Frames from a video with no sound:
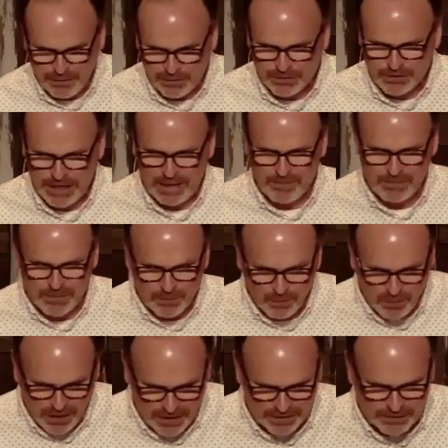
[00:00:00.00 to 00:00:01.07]
chapter
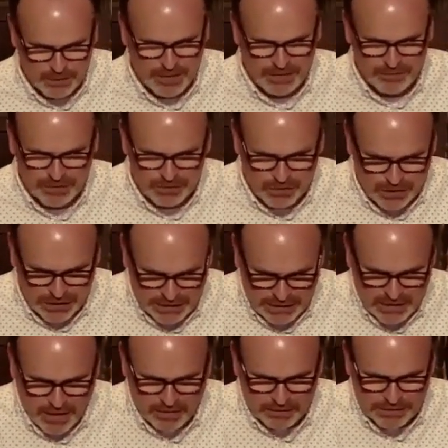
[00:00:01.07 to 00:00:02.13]
1, you have the
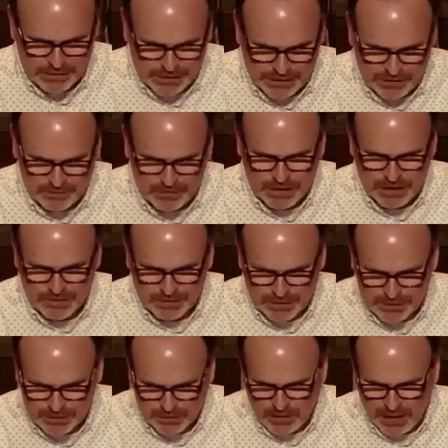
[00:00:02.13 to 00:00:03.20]
genealogy of Jesus
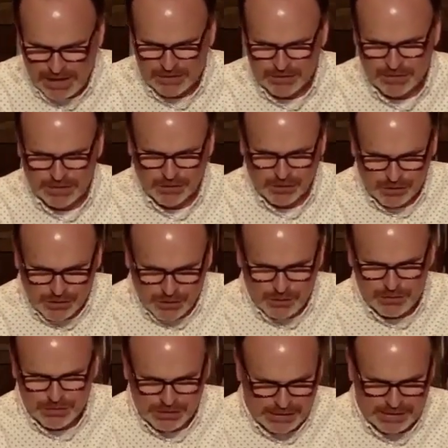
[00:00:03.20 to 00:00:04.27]
Christ that
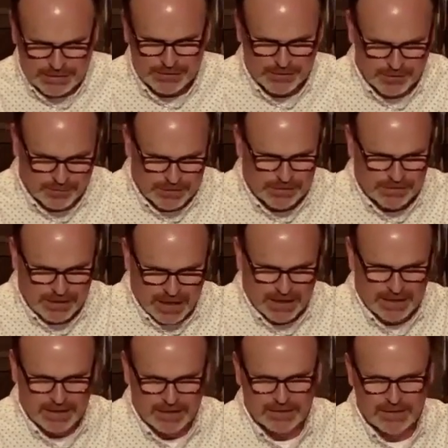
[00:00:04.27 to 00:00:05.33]
shows he's the
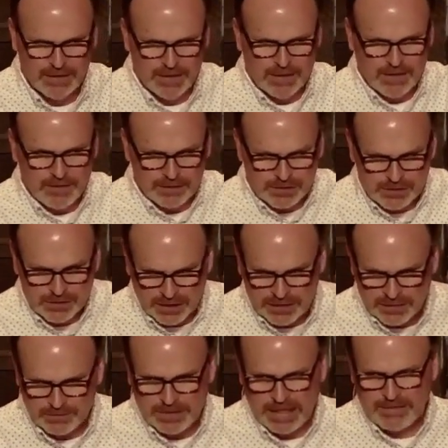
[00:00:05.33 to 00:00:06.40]
Messiah, the son
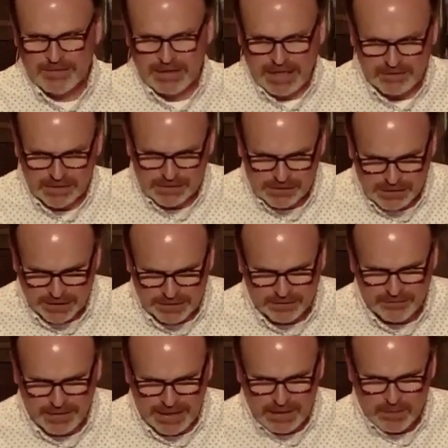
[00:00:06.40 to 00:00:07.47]
of David and the son of
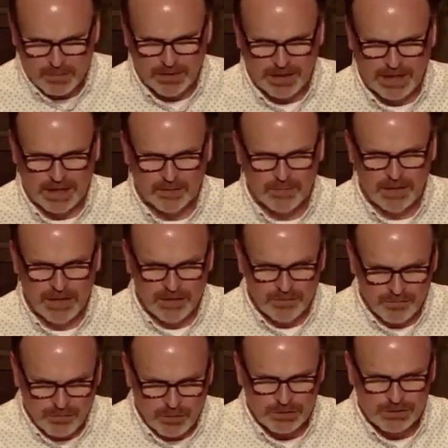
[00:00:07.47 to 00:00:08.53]
Abraham.
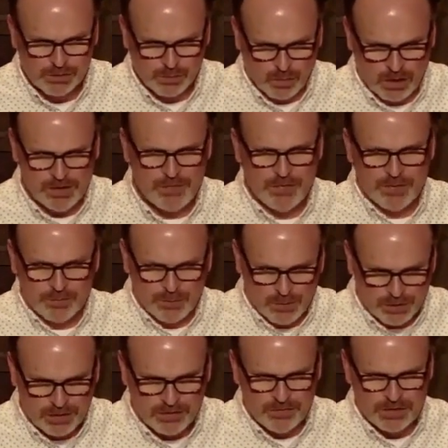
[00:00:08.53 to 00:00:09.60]
Verse 1, the
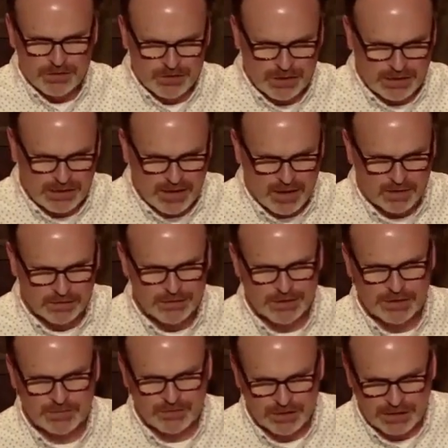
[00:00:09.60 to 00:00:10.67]
book of the genealogy
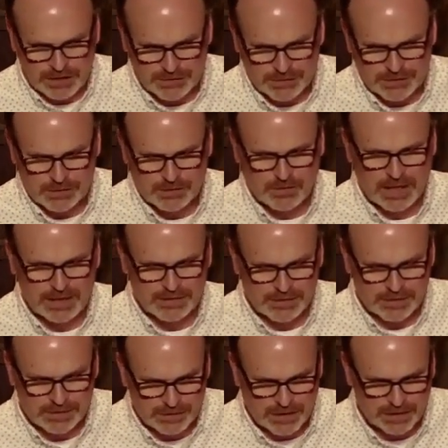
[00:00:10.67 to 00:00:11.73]
of Jesus Christ, the
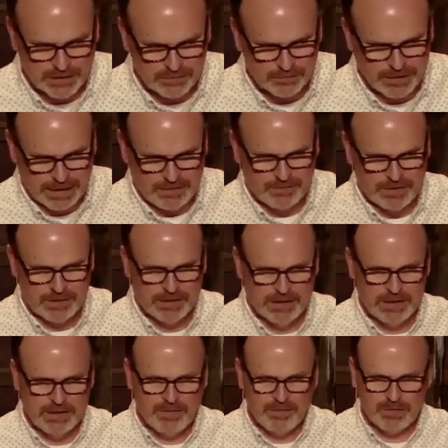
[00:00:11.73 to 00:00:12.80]
son of David,
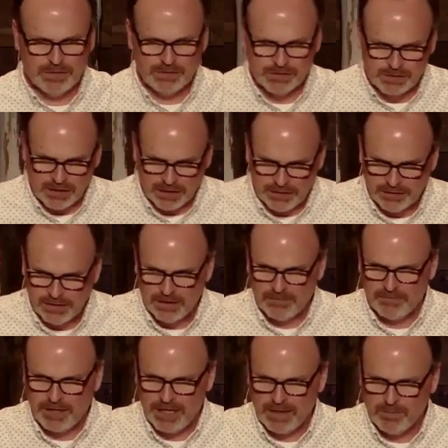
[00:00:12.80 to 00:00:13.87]
the son of
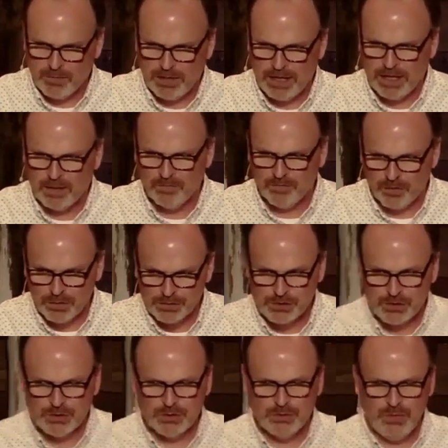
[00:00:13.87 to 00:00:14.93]
Abraham. Verse
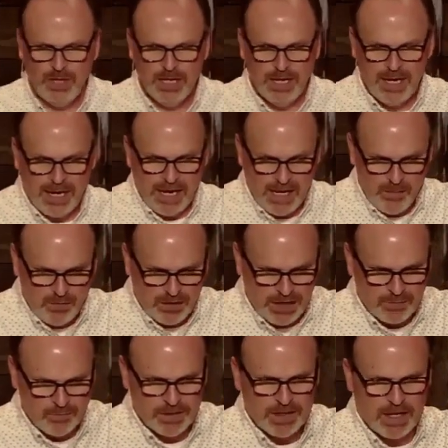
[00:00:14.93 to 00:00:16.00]
2,
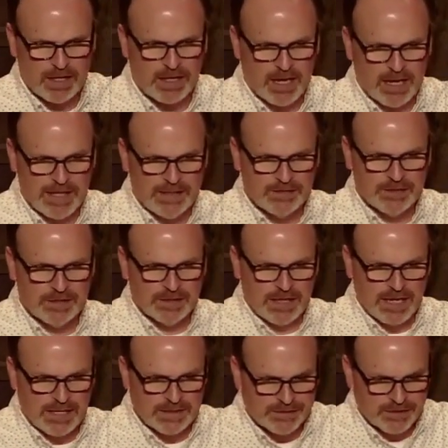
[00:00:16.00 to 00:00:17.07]
Abraham begot Isaac,
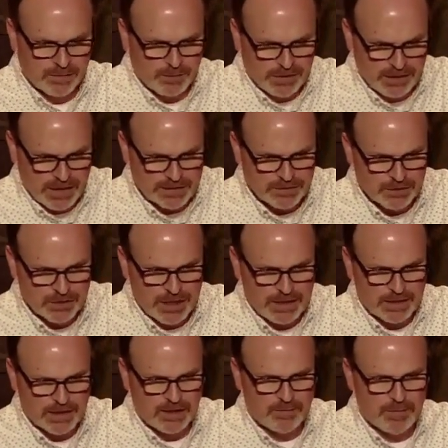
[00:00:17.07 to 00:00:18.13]
Isaac begot
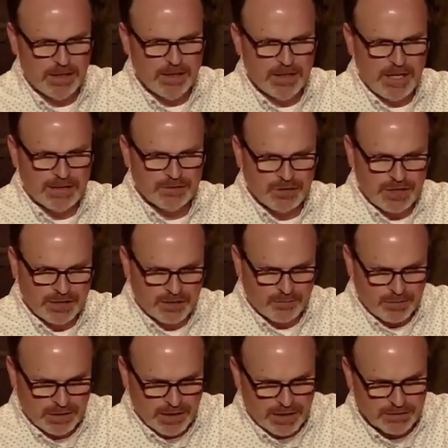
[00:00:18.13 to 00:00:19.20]
Jacob, and Jacob
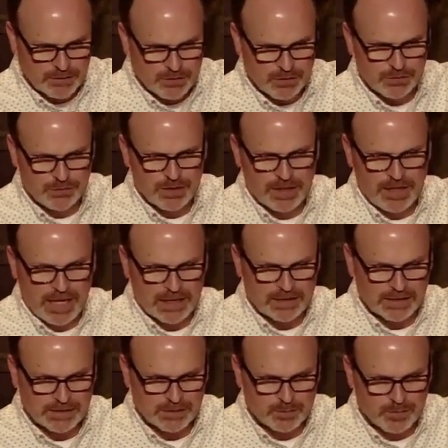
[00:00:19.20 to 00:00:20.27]
begot Judah and
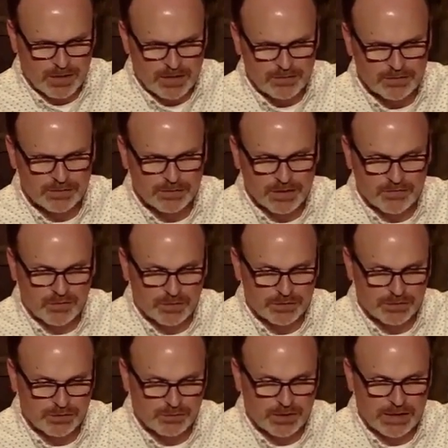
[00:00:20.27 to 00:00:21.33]
his brothers. Look at verse
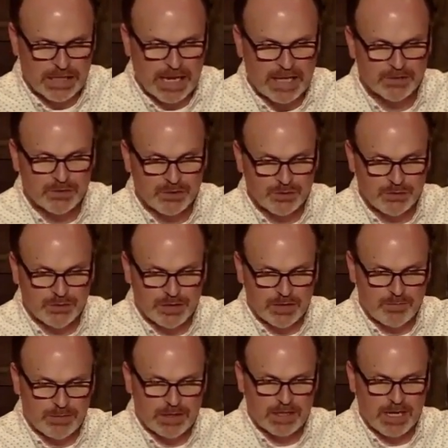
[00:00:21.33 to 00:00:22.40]
3, and Judah
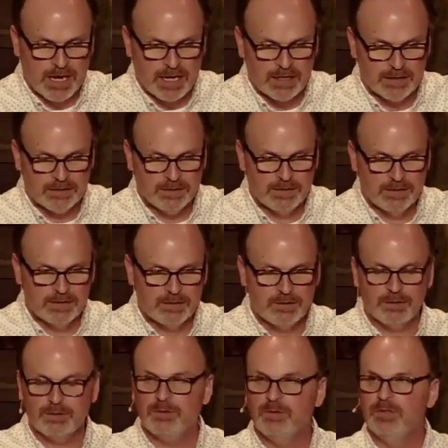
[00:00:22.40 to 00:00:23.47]
begot
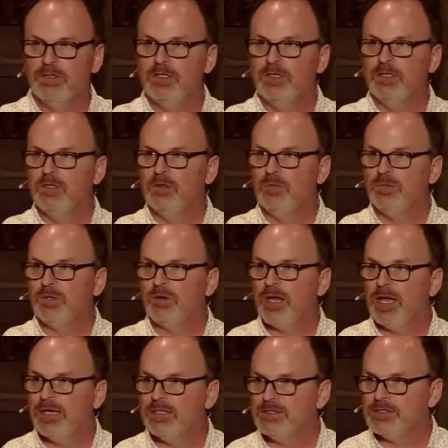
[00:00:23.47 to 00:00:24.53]
who?
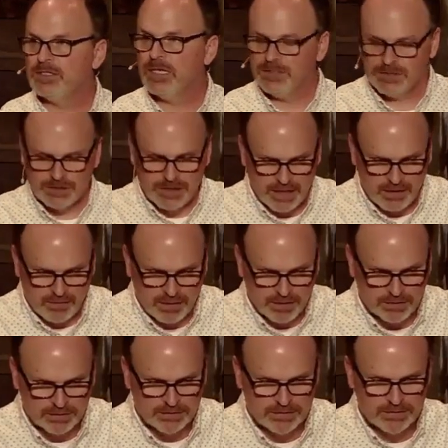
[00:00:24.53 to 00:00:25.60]
Pharez and Zarah
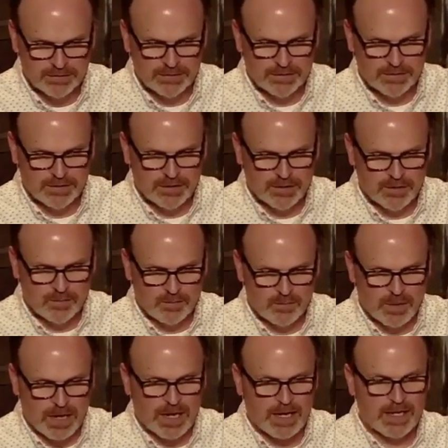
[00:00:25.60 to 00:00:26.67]

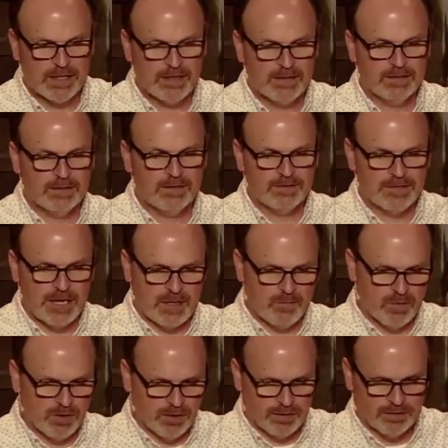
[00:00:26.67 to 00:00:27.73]
by
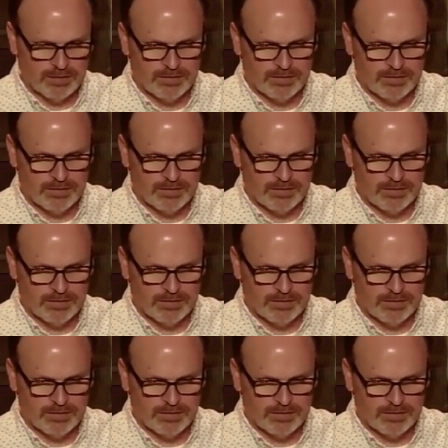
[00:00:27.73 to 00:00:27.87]
Tamar.